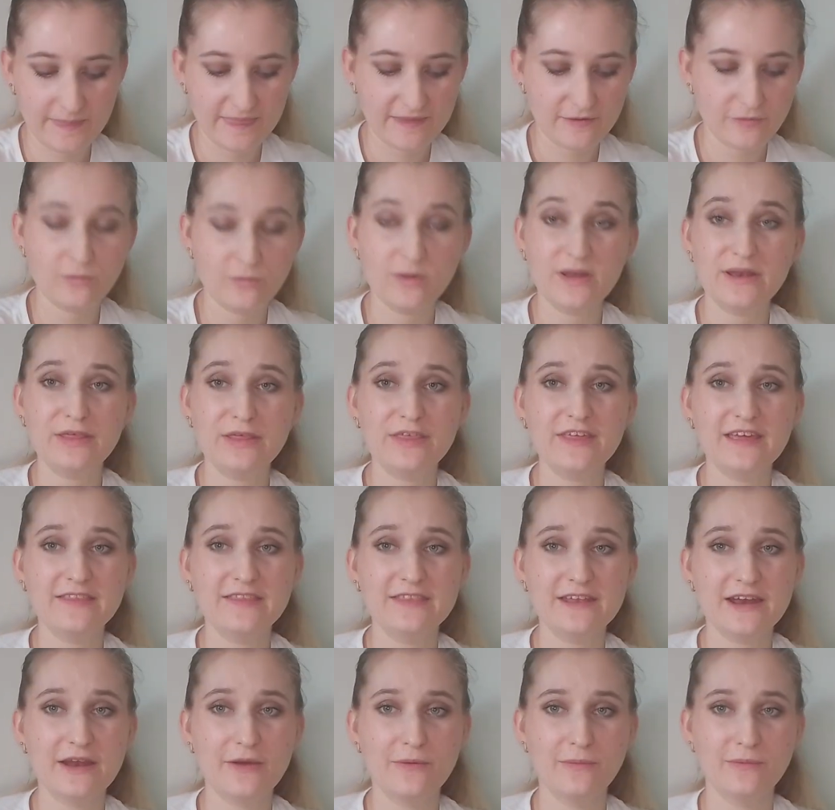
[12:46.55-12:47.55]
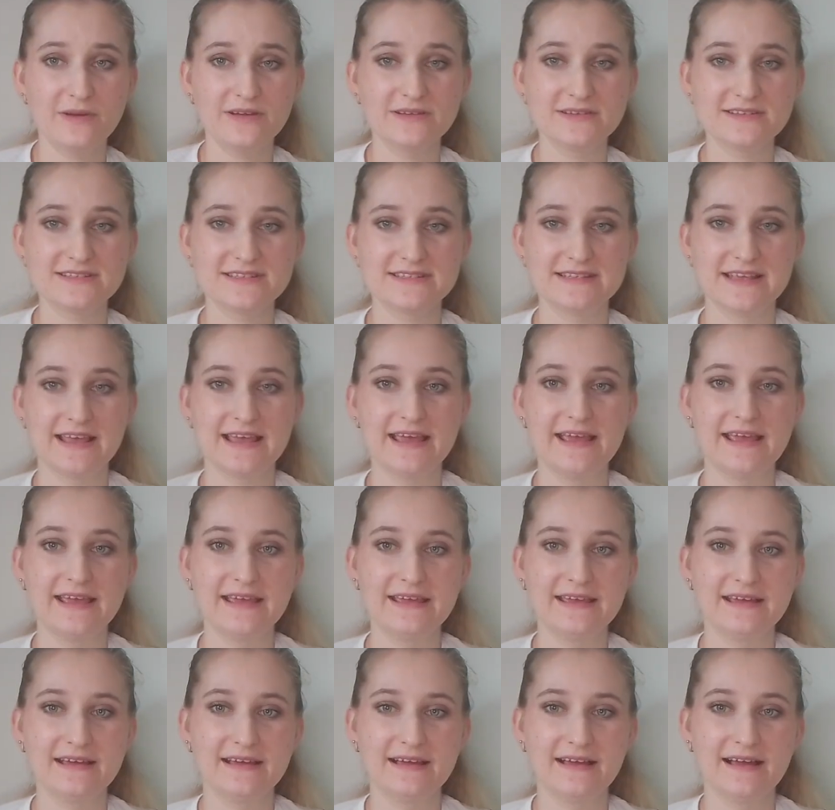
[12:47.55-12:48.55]
One thing that I will
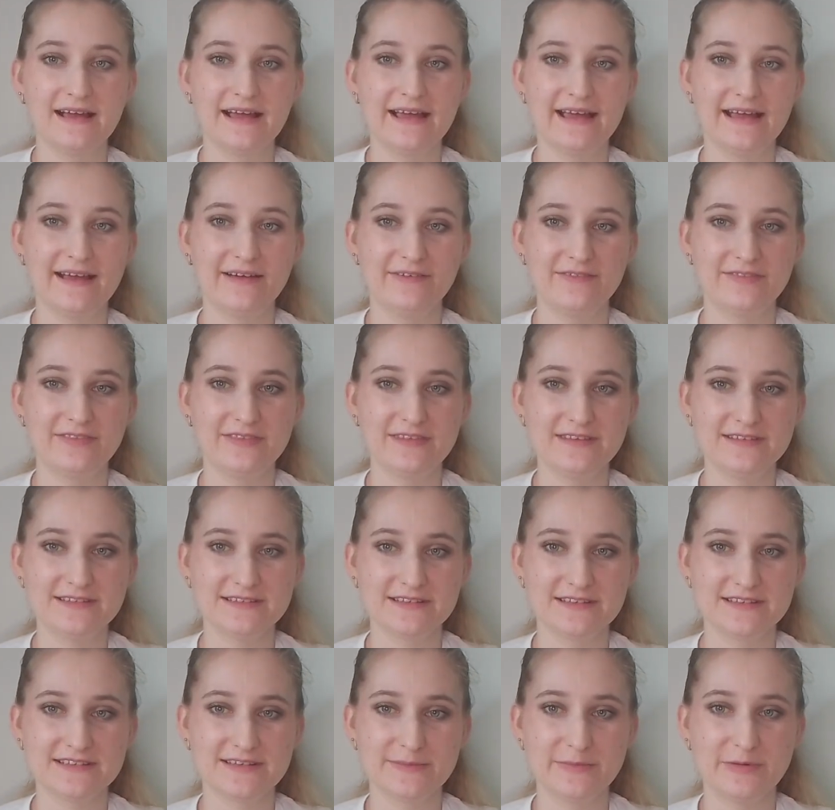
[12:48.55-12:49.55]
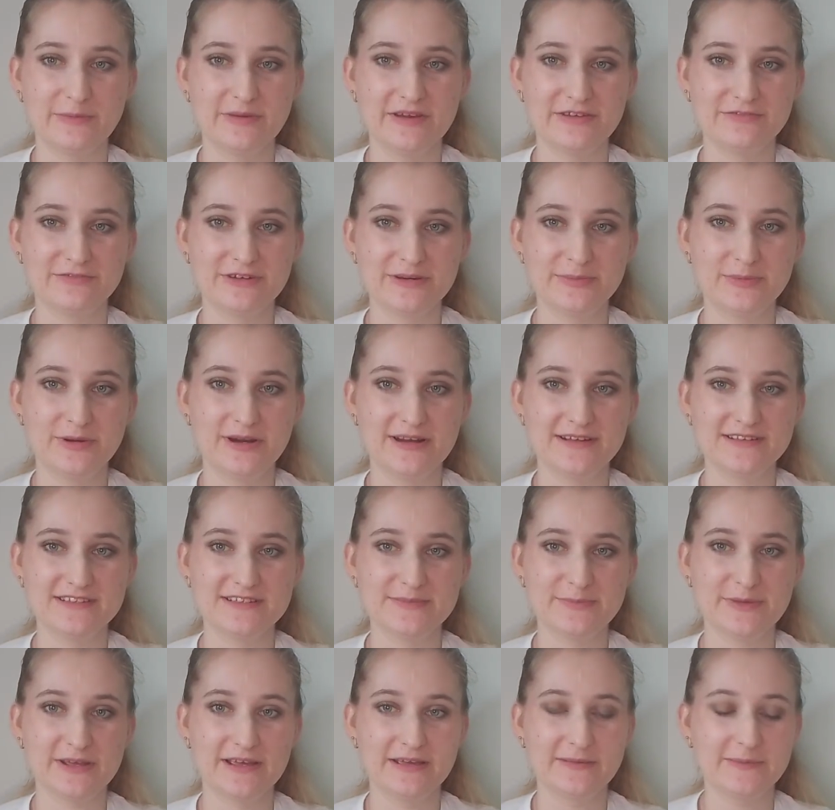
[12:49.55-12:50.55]
say, these are some of my
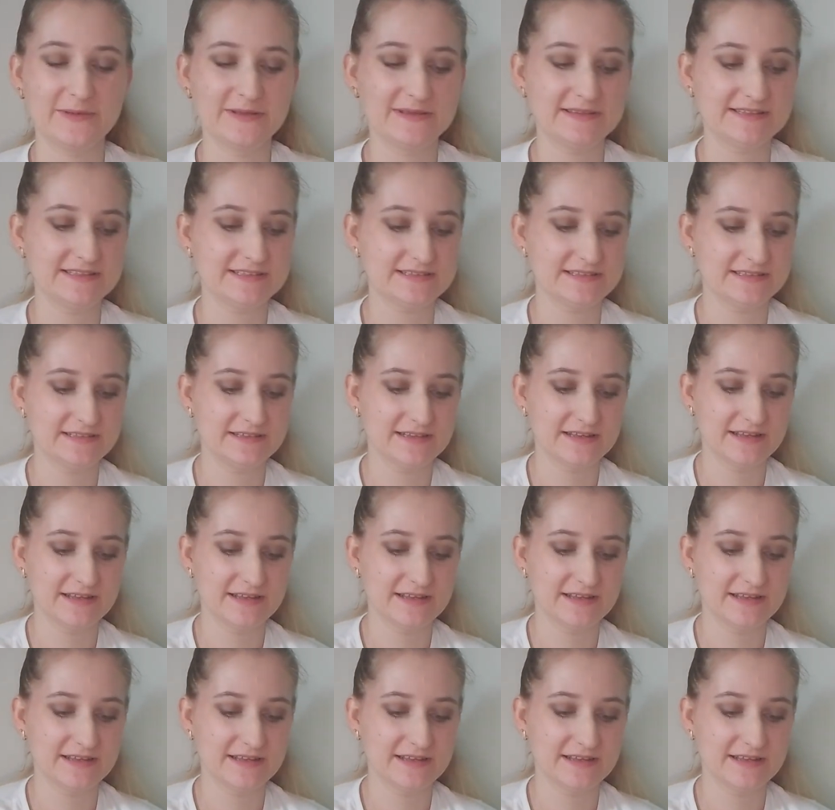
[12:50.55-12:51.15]
repressed pigments.